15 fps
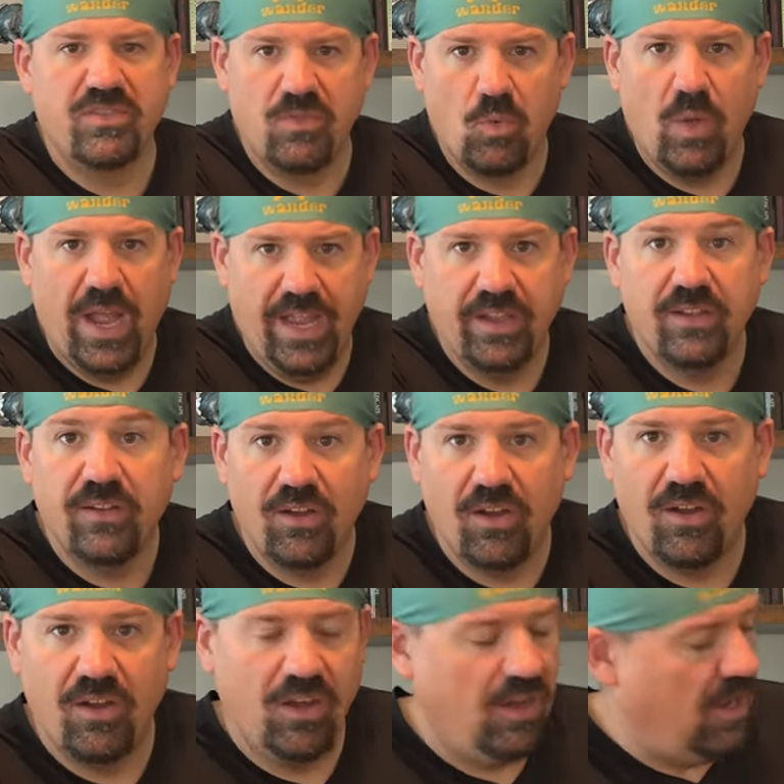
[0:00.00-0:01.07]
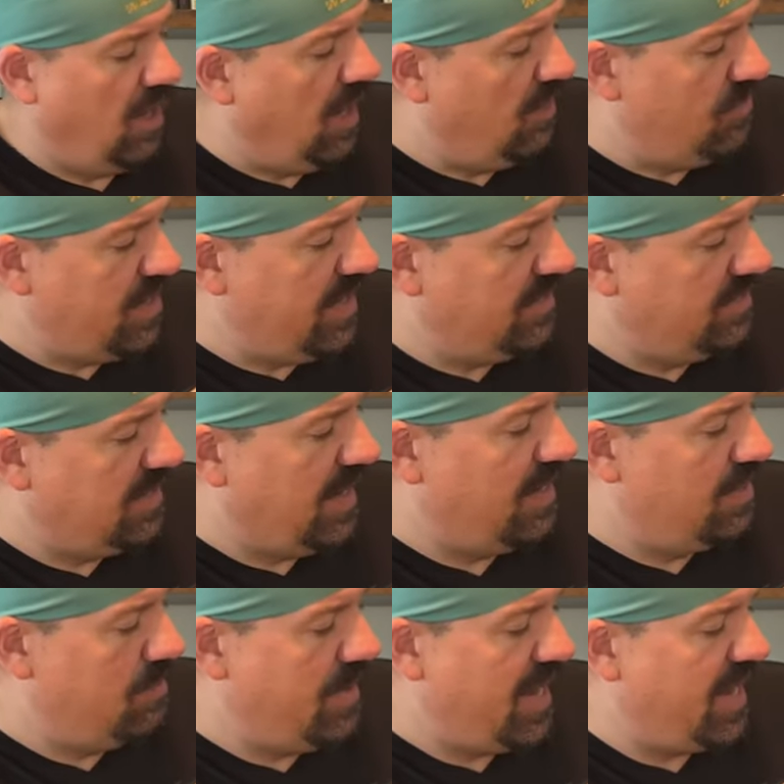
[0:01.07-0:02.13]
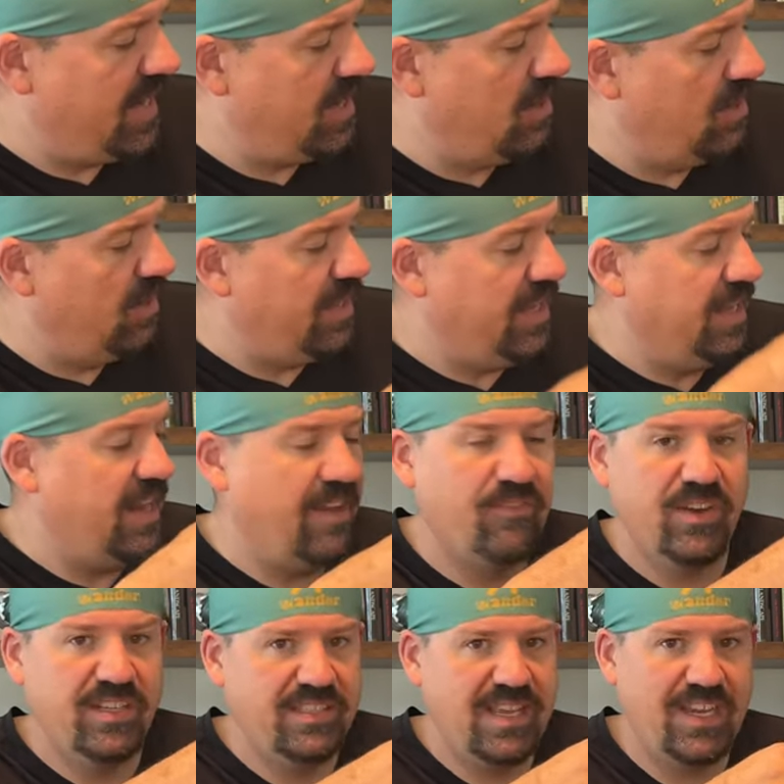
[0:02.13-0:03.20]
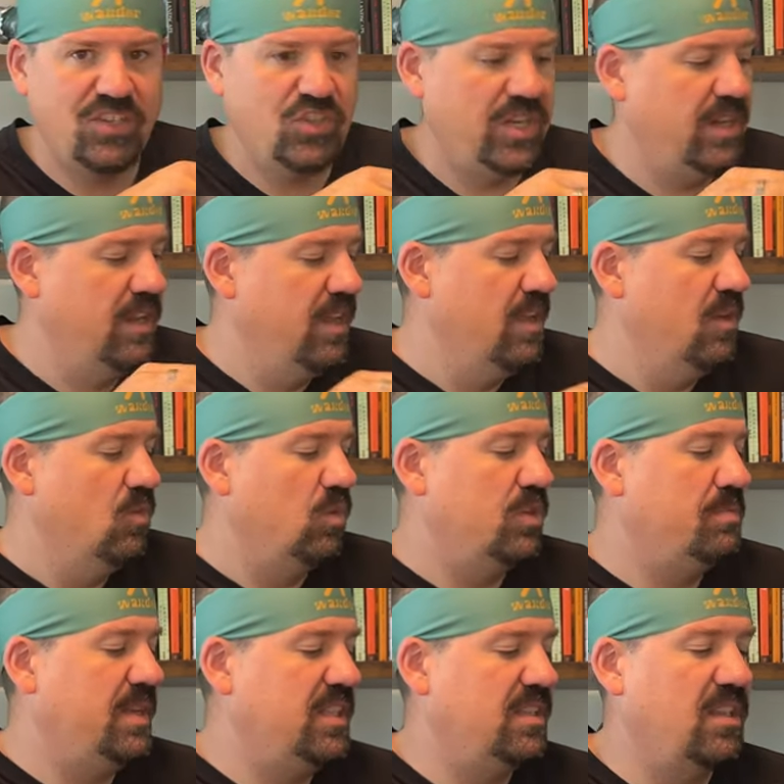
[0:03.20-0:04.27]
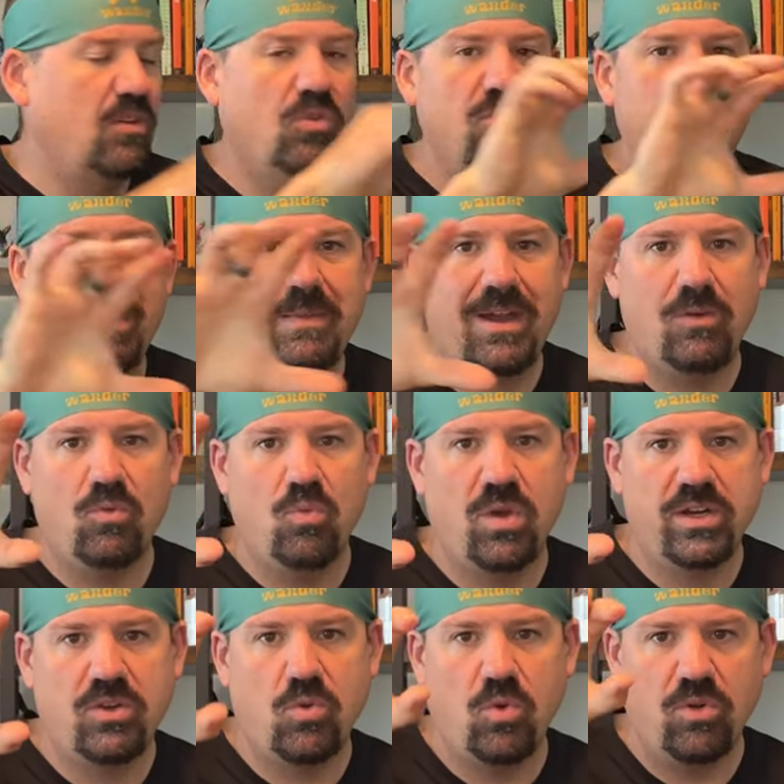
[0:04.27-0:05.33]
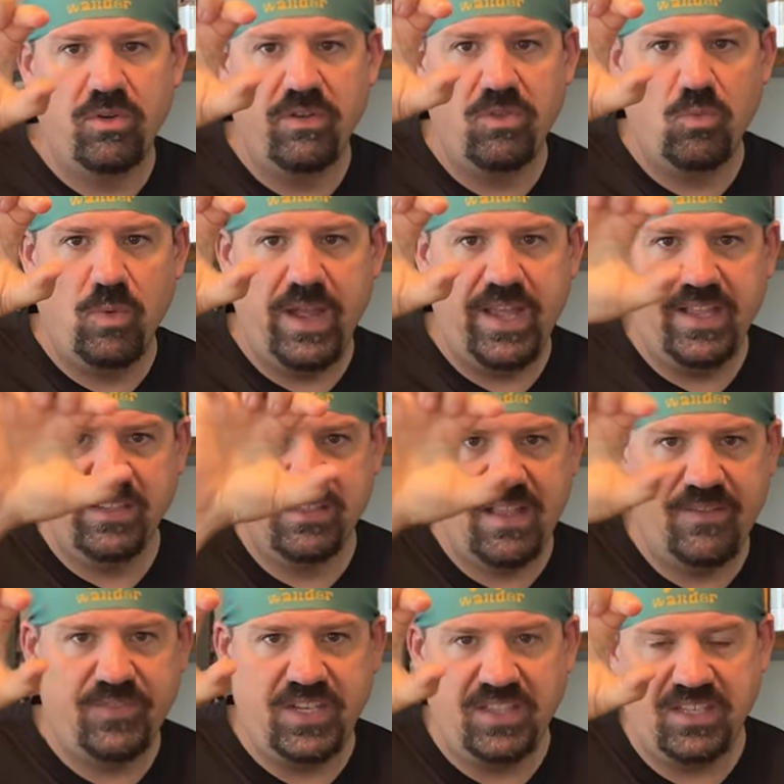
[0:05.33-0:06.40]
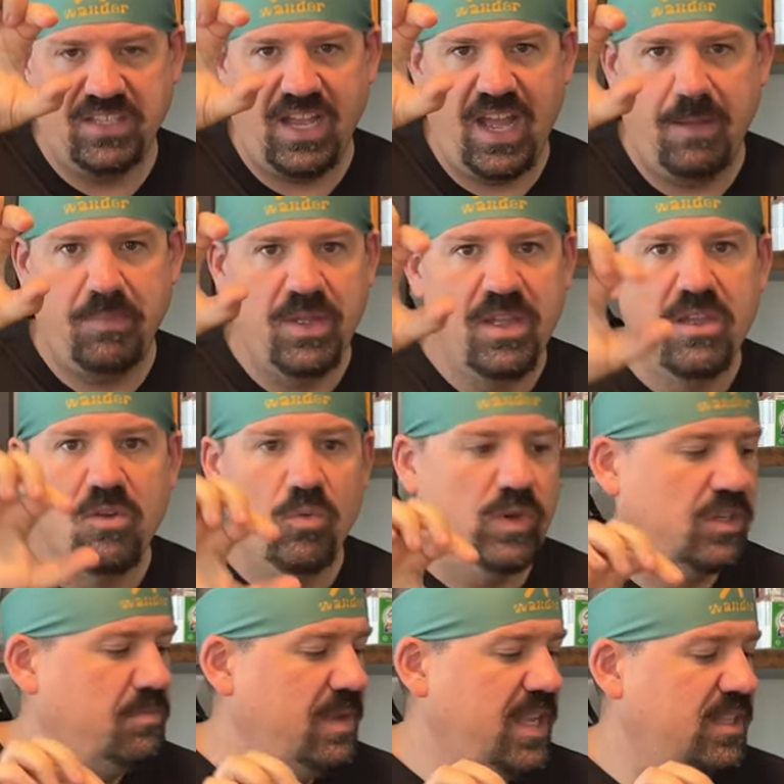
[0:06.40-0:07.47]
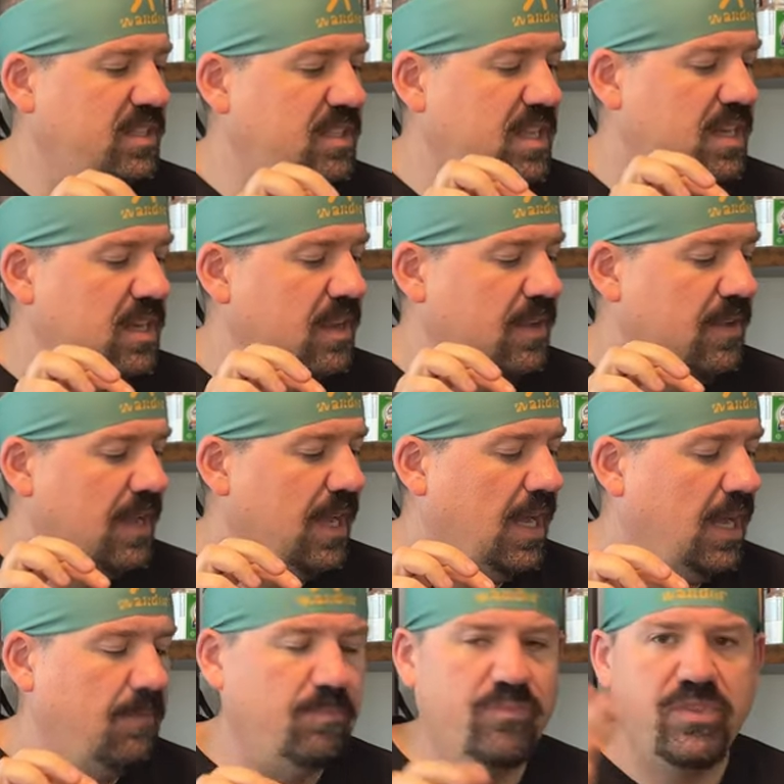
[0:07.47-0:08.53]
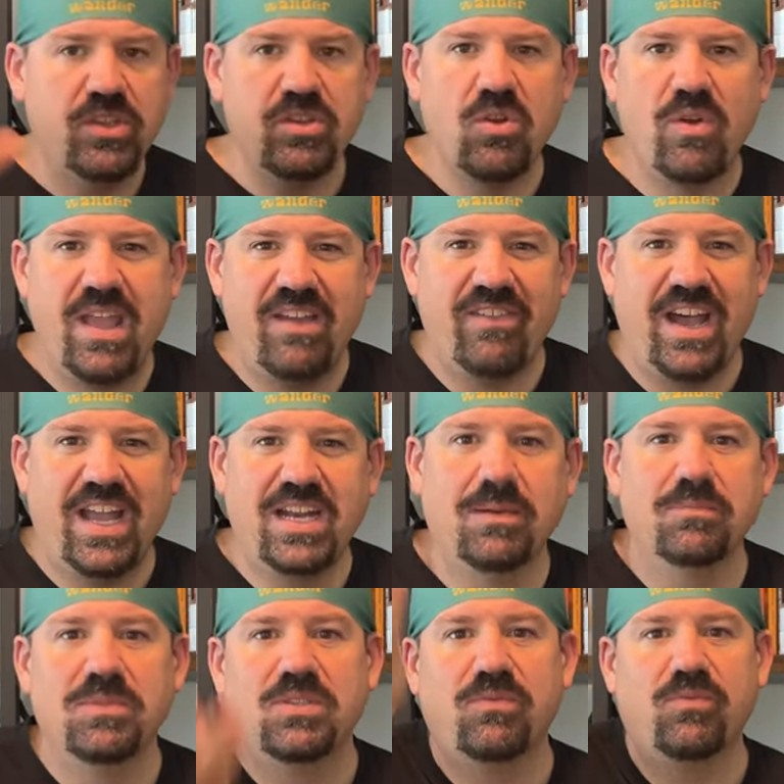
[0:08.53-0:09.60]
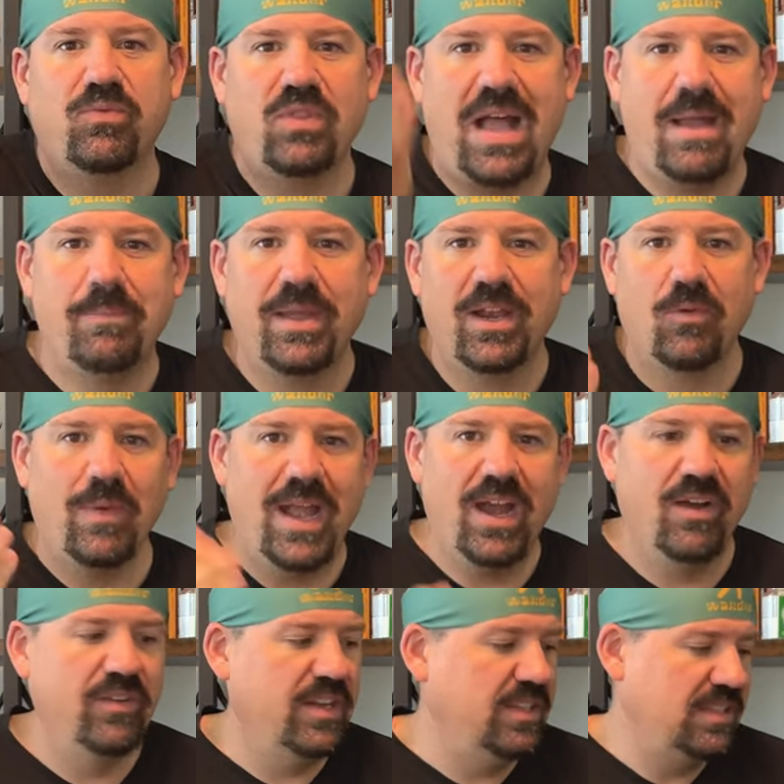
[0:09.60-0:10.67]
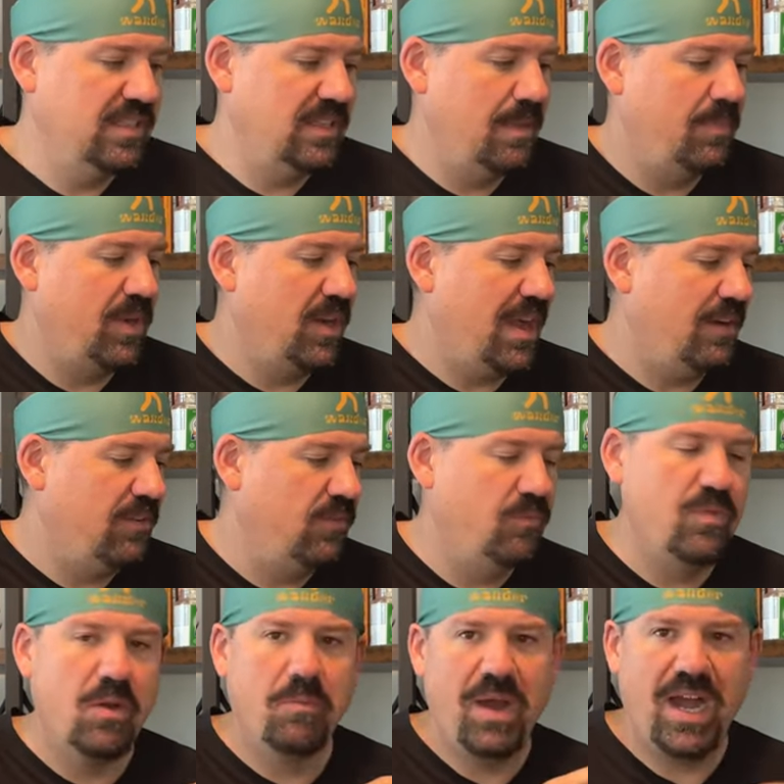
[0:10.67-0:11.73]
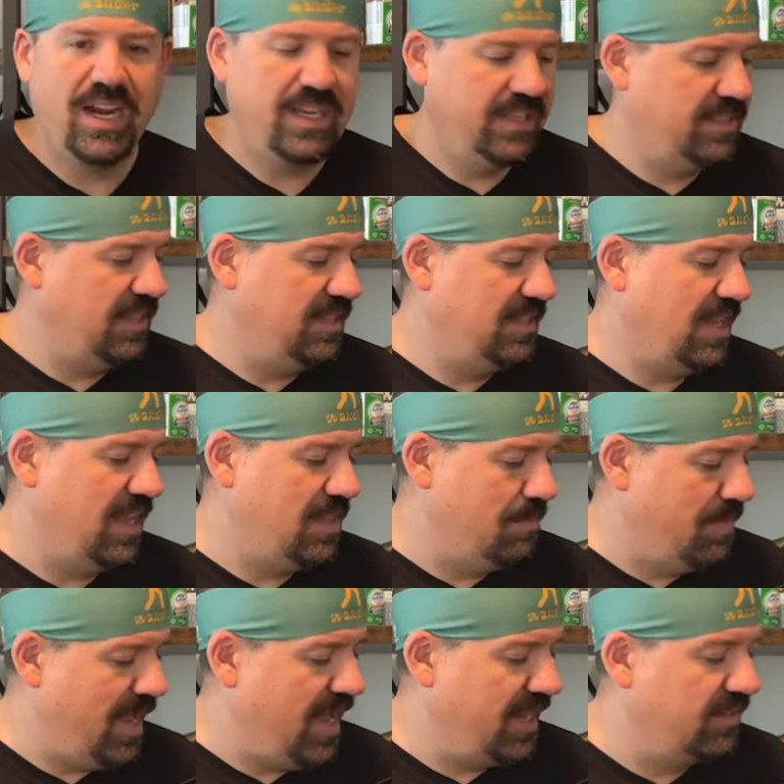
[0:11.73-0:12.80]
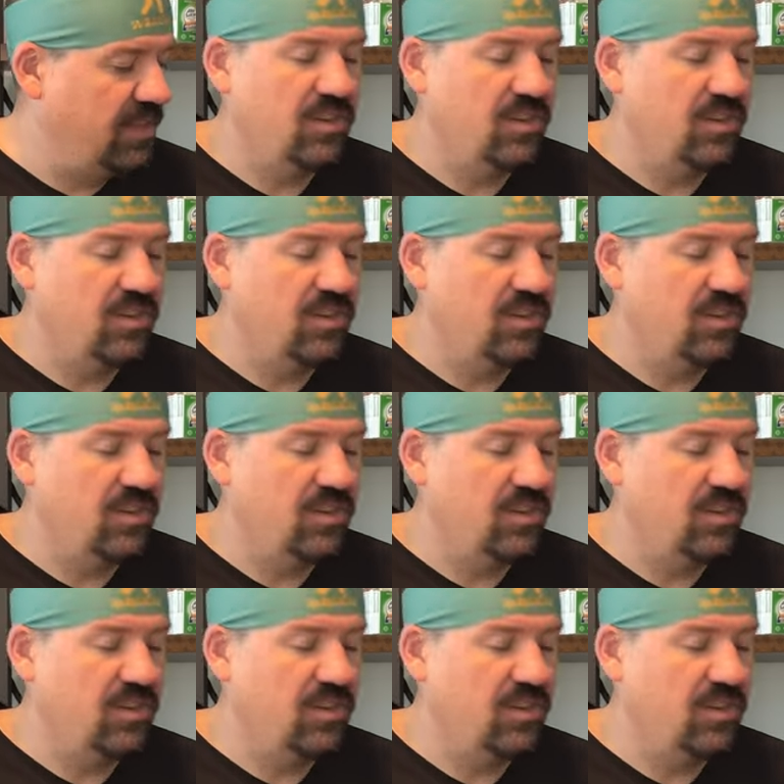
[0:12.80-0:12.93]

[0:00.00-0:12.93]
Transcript: of the way, uh, the inside of the bag in every section, which means that only about one quarter of the way is left at the top, which means that um, you don't have items flapping around and slipping out of their pockets inside the bag.